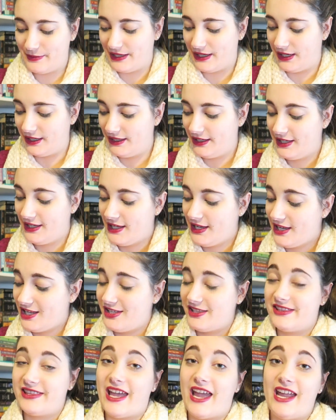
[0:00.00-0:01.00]
but
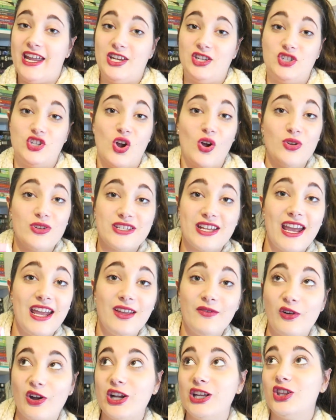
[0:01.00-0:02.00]
they don't
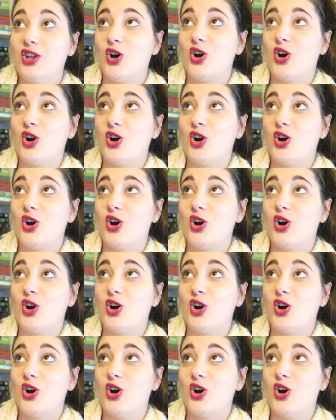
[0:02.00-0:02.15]
take very